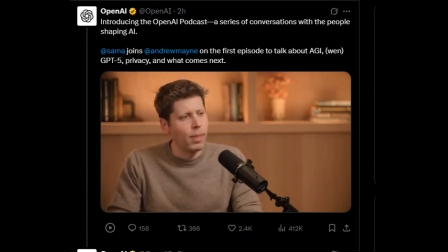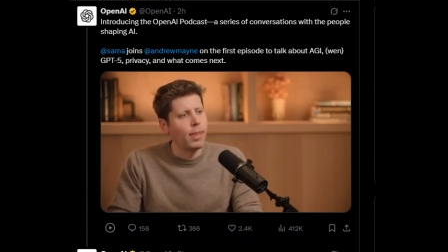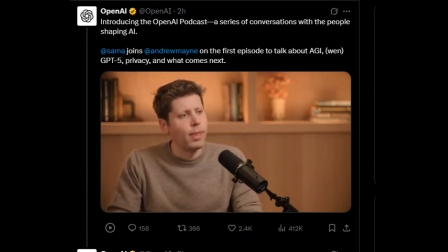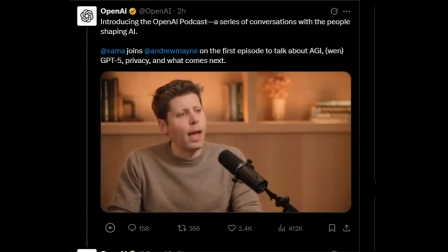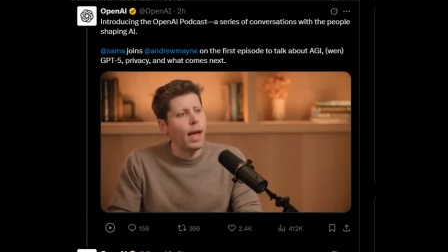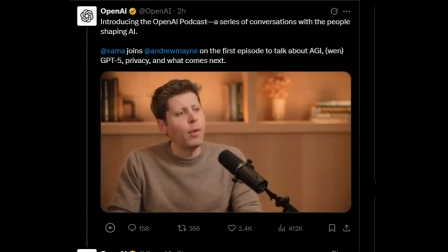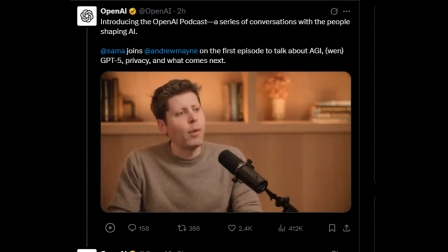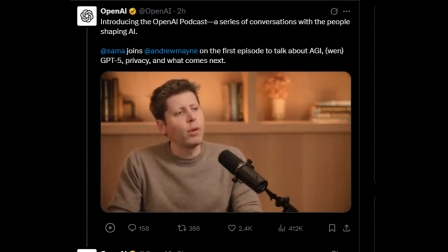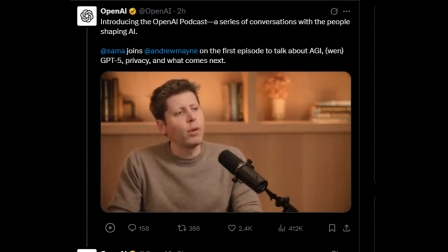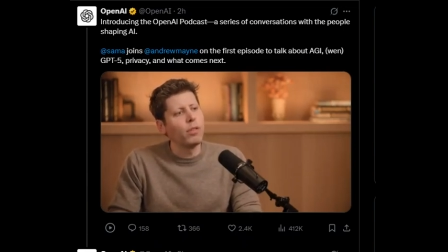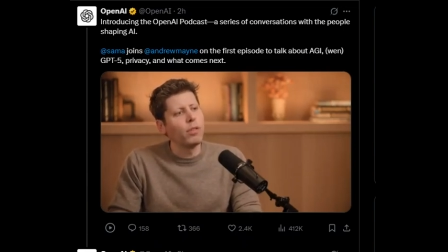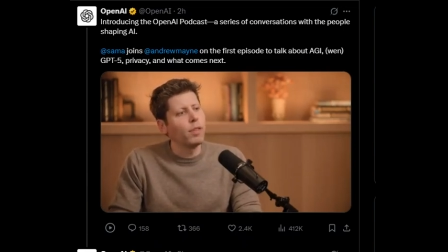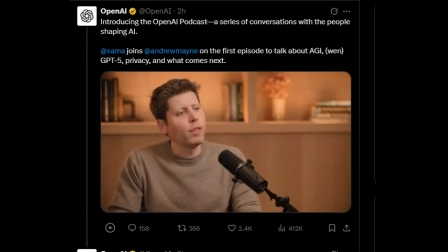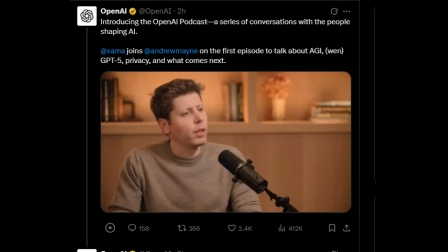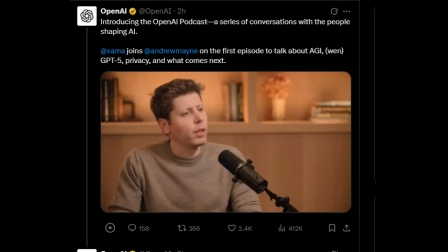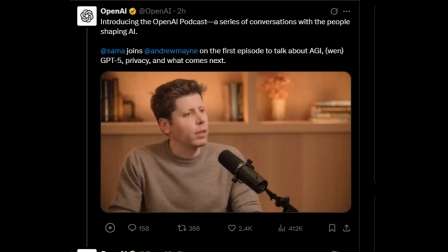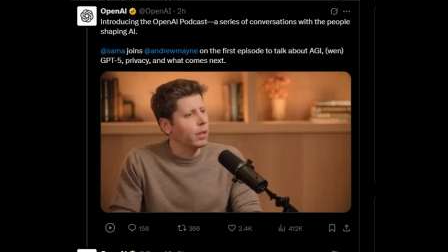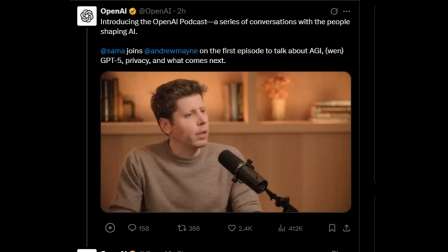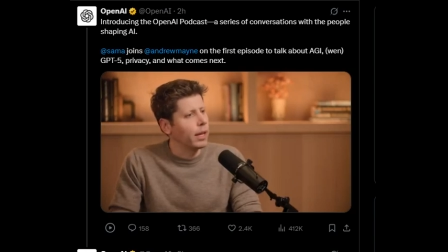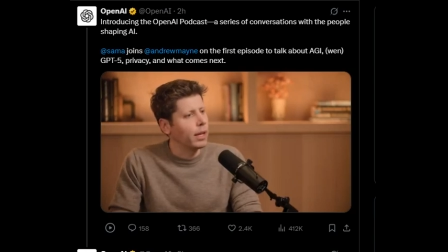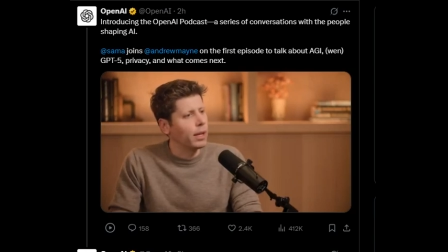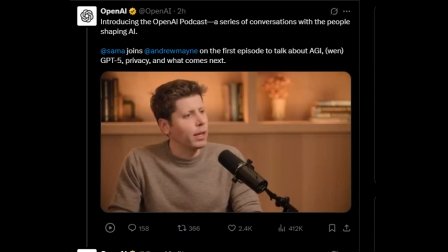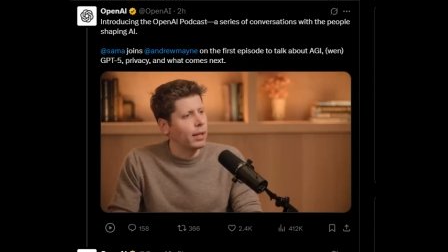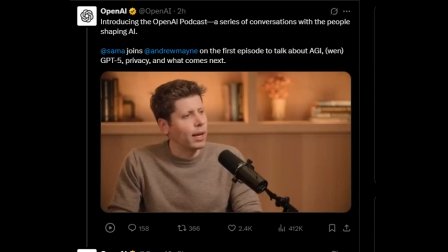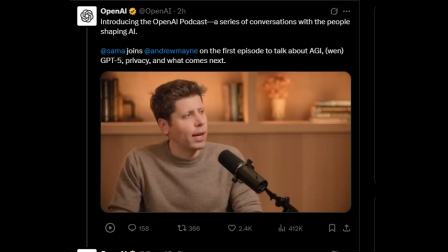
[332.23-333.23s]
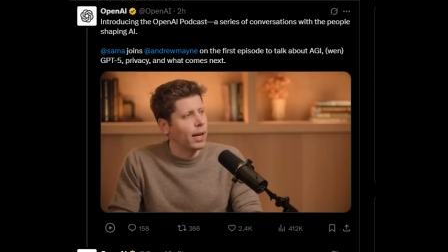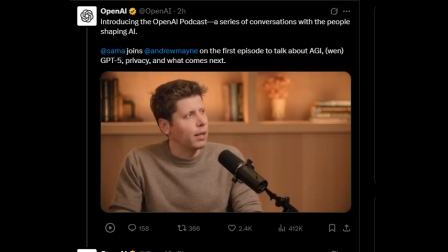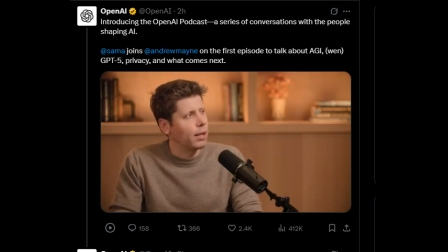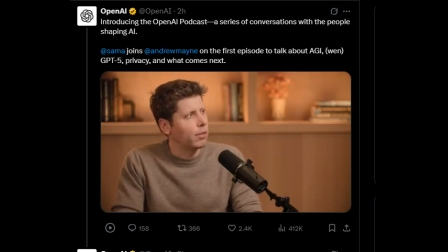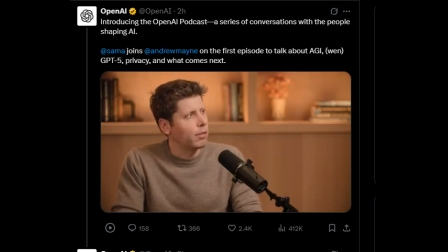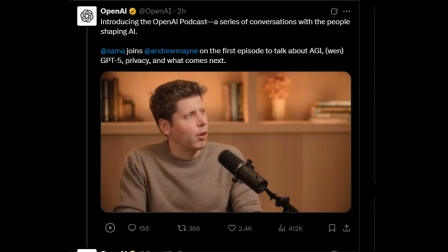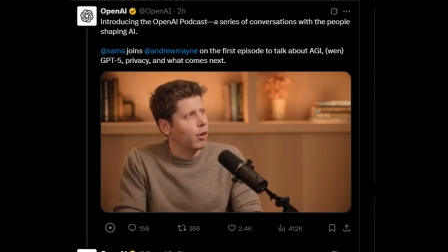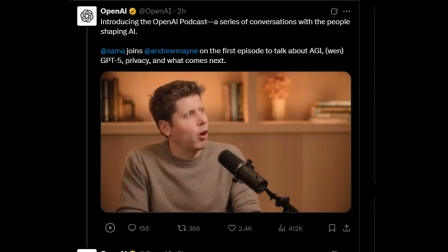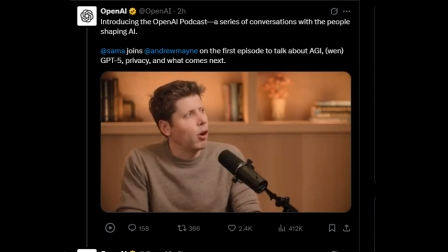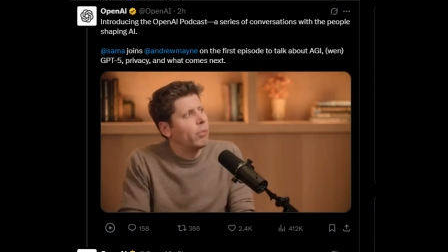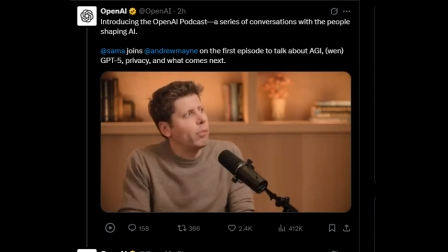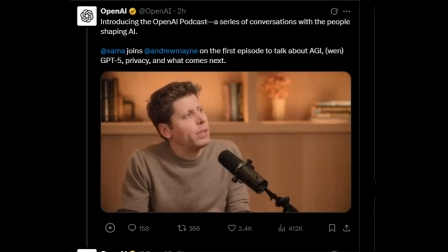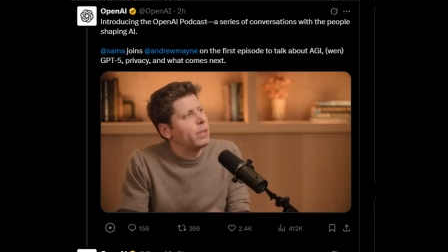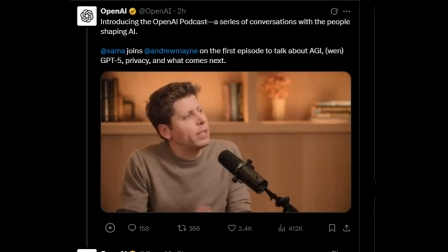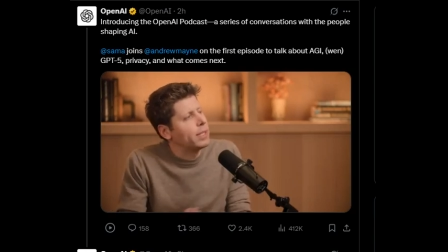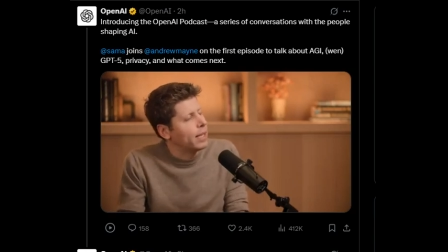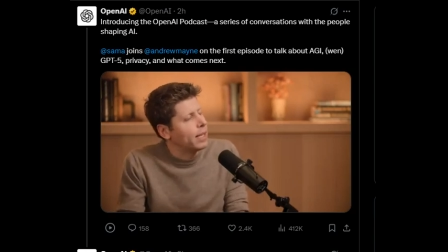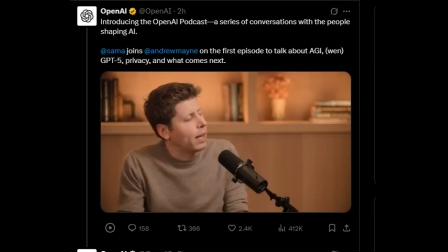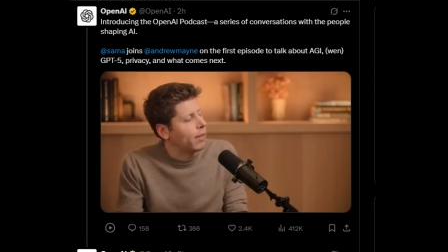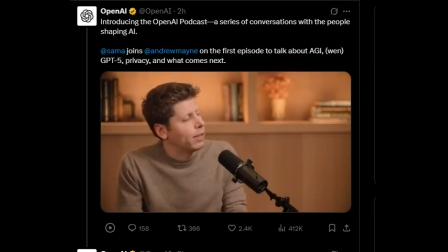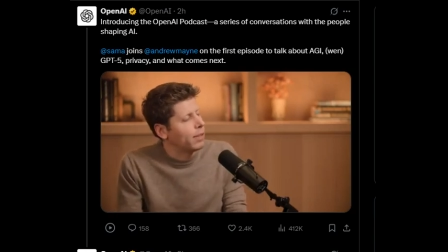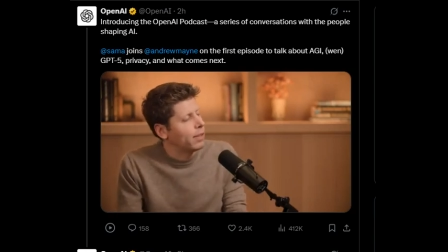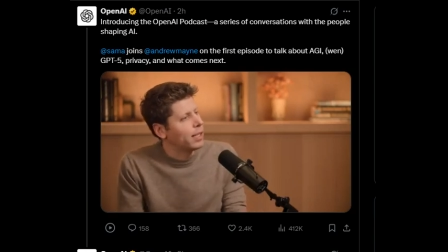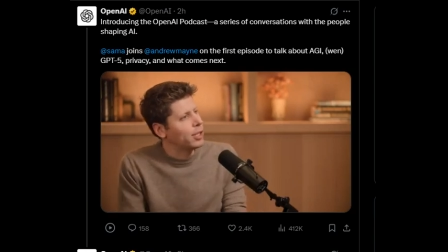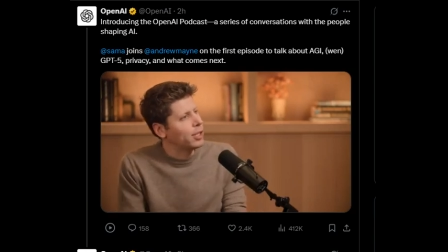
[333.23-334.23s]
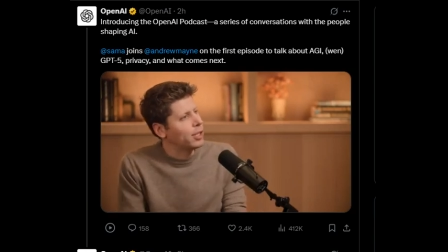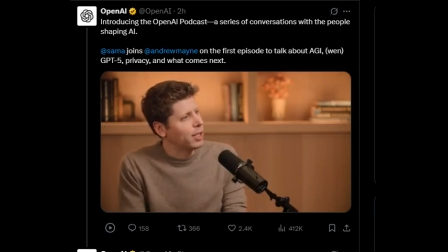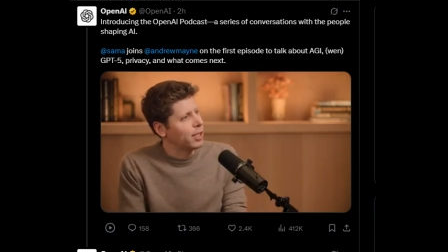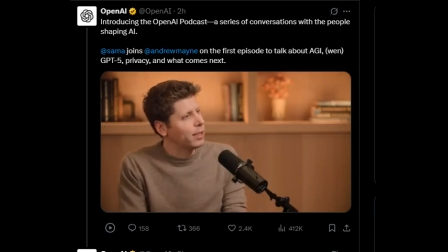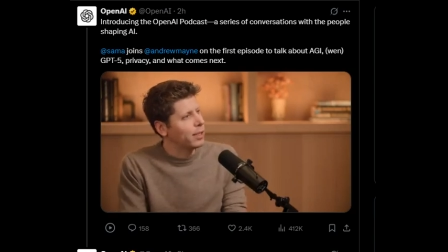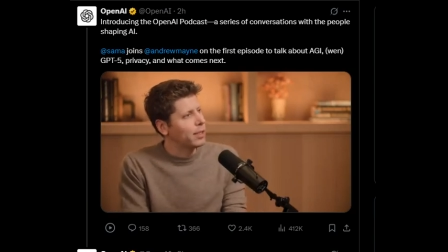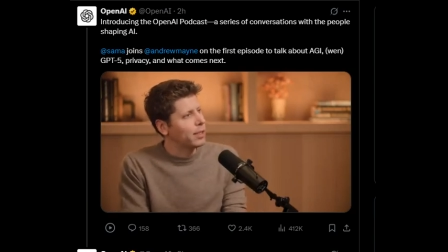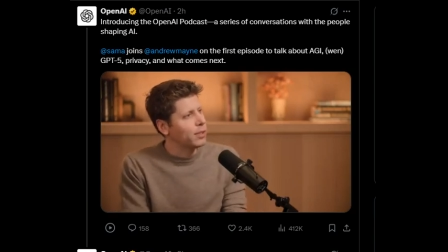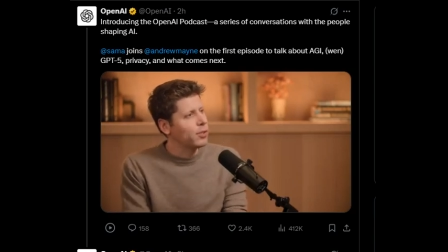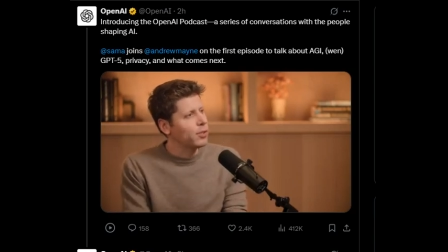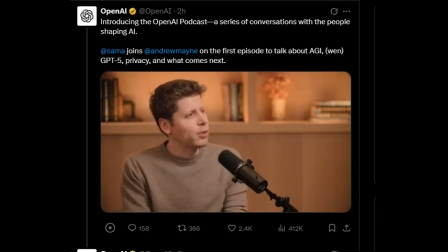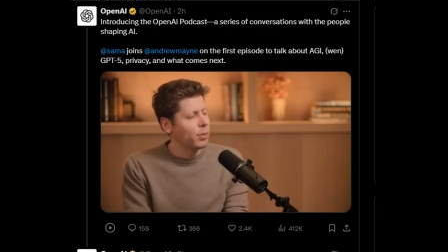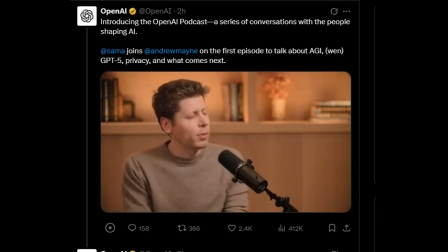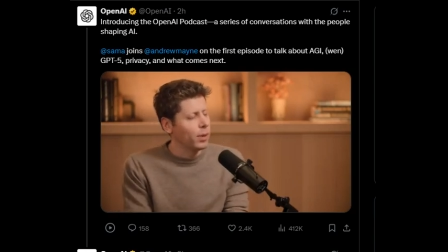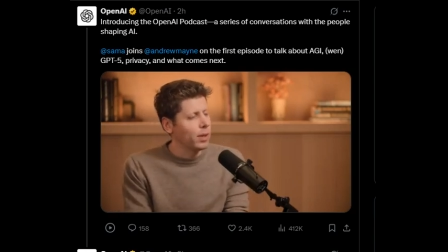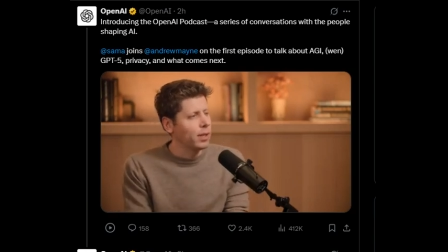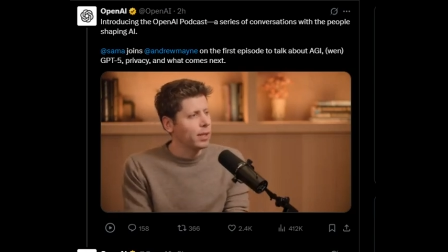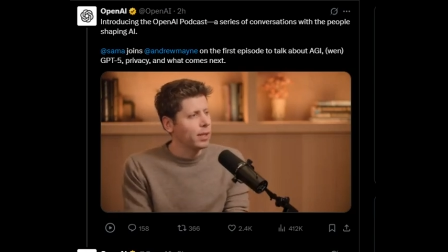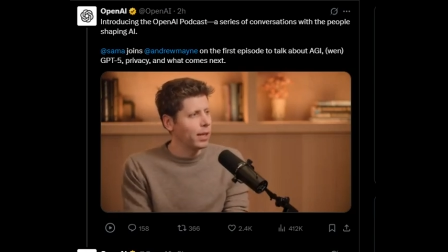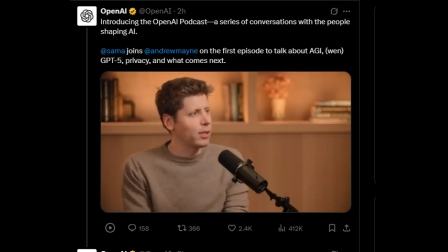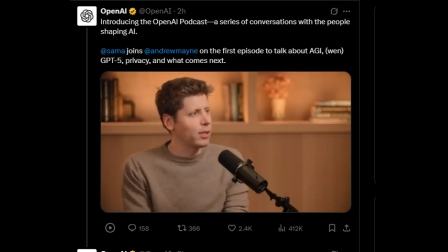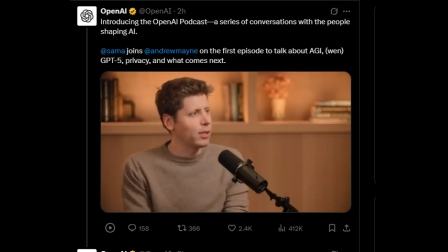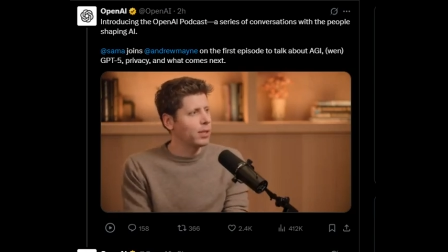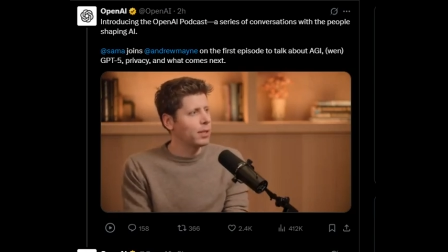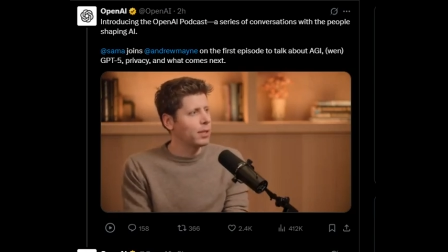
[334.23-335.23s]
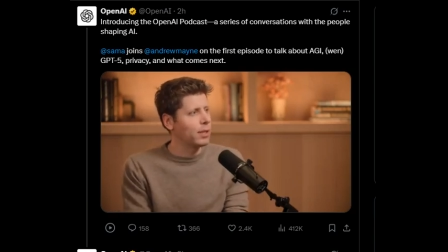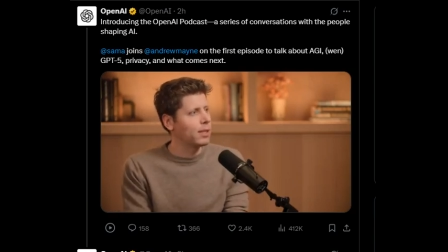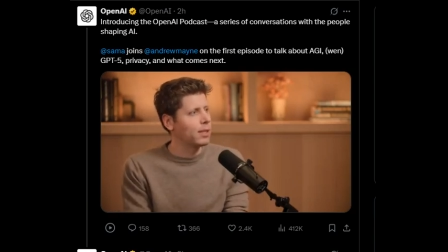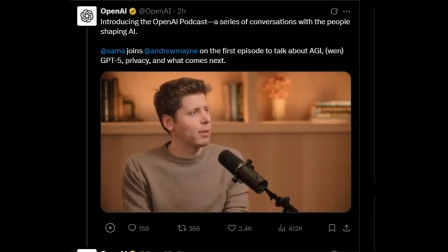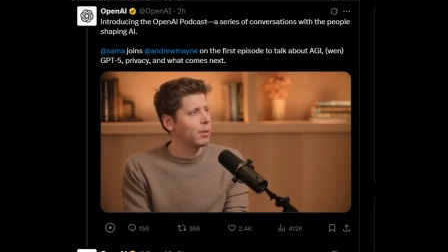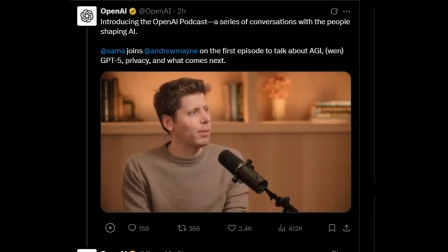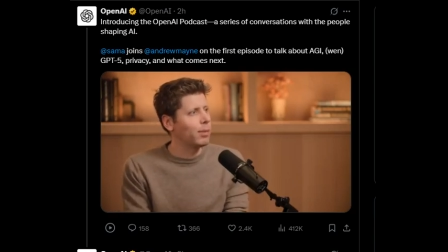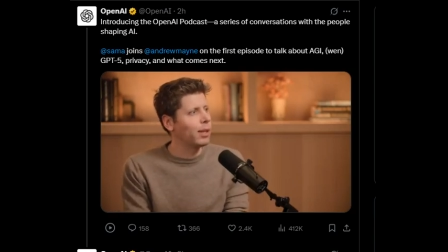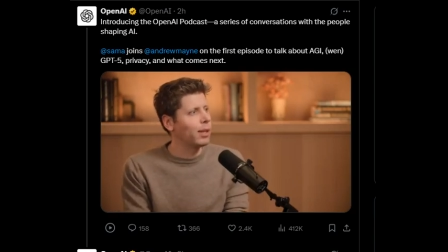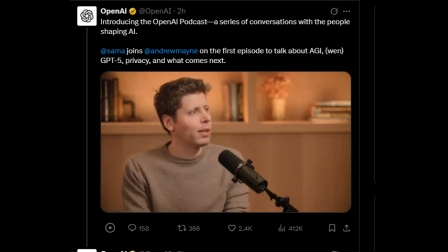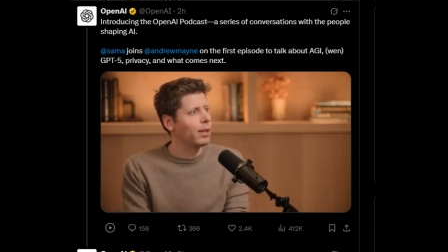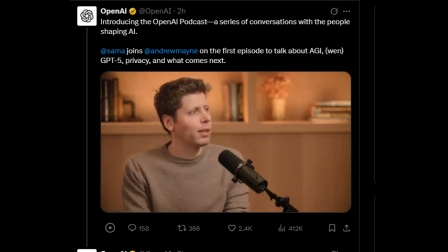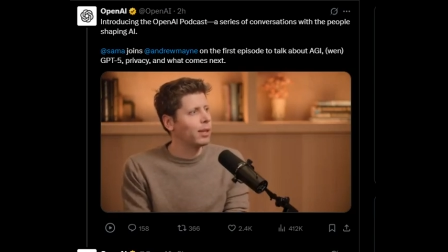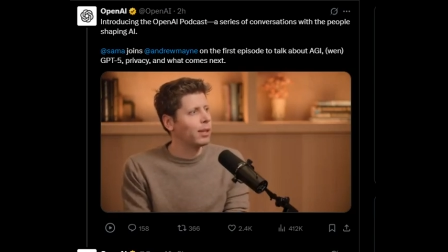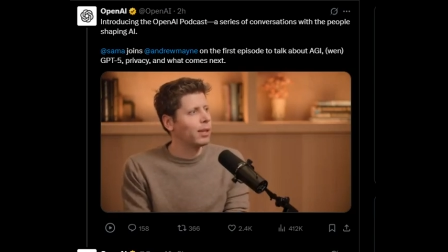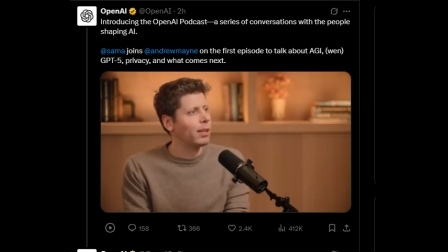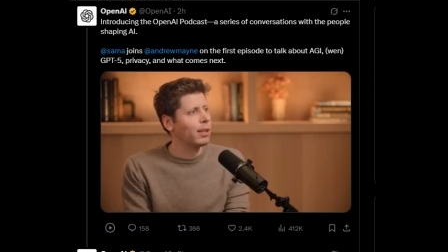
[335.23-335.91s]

that would feel like kind of almost definitionally super intelligence to me,